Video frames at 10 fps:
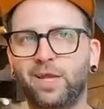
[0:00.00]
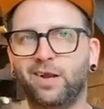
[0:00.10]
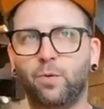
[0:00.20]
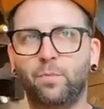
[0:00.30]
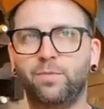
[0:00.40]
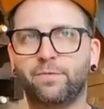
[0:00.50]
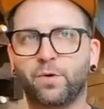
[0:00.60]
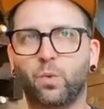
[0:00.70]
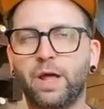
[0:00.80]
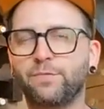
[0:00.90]
you know,
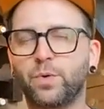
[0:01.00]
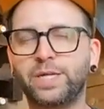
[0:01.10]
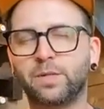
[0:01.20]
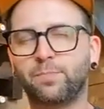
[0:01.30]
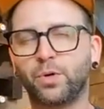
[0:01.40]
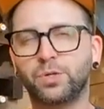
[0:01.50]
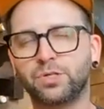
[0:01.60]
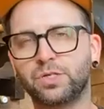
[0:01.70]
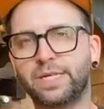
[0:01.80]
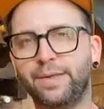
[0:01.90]
for whatever reason,
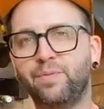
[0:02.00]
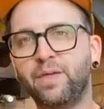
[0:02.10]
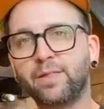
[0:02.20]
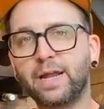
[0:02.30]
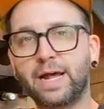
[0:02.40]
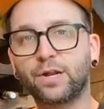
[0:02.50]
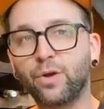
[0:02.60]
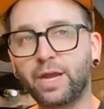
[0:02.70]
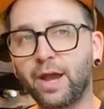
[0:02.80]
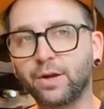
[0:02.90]
producers didn't think that it had
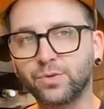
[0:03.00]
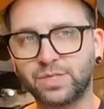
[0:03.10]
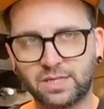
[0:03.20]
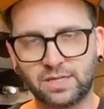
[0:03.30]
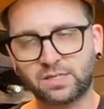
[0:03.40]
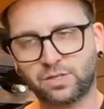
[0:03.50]
great characteristics,